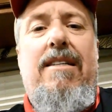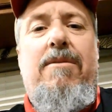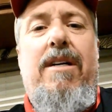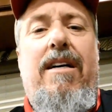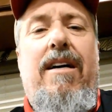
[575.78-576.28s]

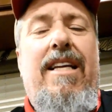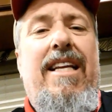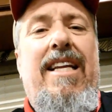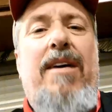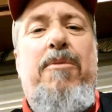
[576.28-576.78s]
Well, I
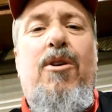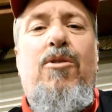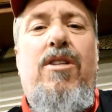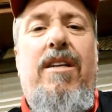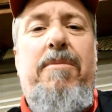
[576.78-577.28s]
didn't end up
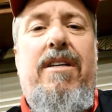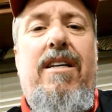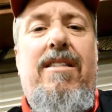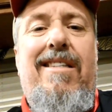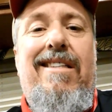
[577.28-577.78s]
using it
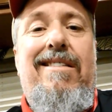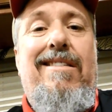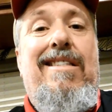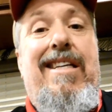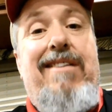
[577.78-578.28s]
because it
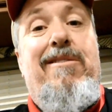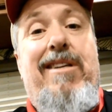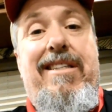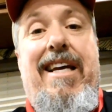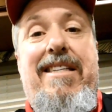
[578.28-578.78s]
didn't
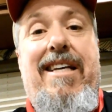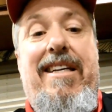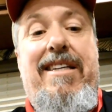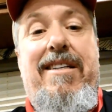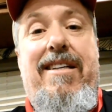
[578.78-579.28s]
really taste
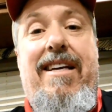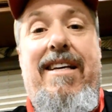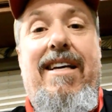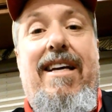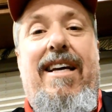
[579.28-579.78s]
that good.
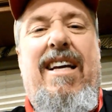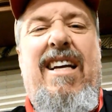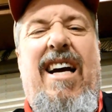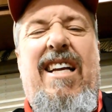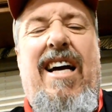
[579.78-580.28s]

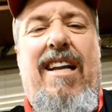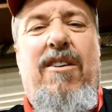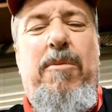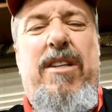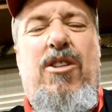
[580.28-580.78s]
It kind of got a
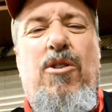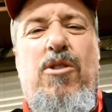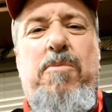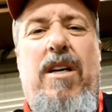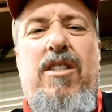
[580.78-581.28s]
little bit
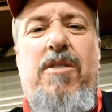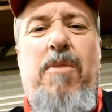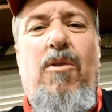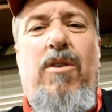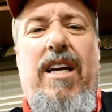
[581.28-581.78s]
too much
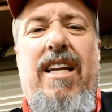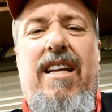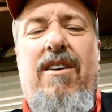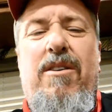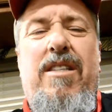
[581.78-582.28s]
smoke in
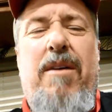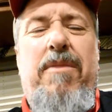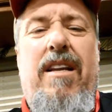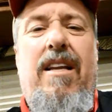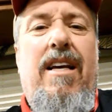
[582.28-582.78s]
it or
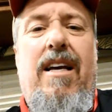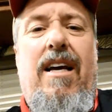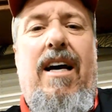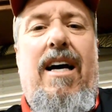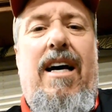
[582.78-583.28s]
something.
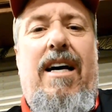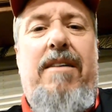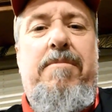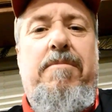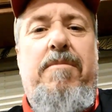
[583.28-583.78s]

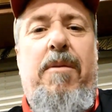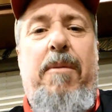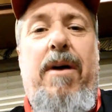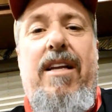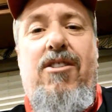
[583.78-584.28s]
But
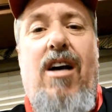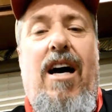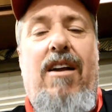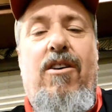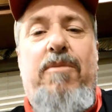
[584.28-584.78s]
my buddy
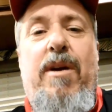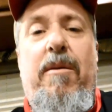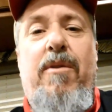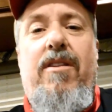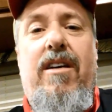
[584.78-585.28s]
Scott hooked me
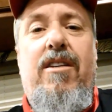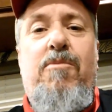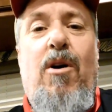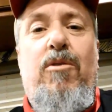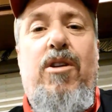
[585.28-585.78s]
up with a
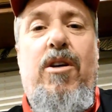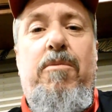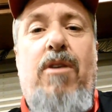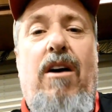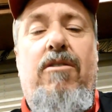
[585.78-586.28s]
smoke
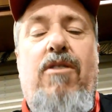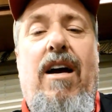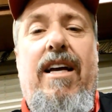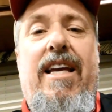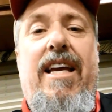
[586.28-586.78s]
tube, so I'm going to
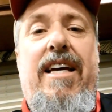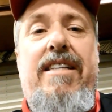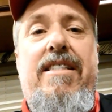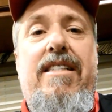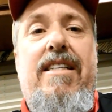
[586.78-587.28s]
try
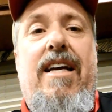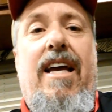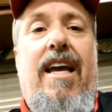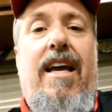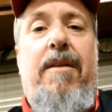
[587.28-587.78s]
again,
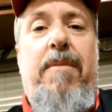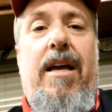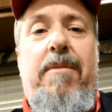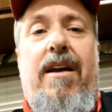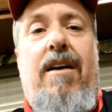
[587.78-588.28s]
and
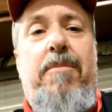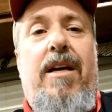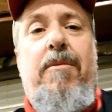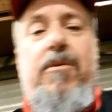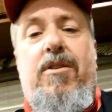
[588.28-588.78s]
maybe I'll
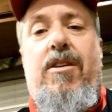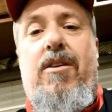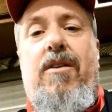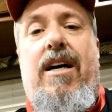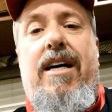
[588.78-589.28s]
be able
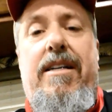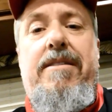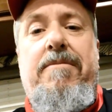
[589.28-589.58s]
to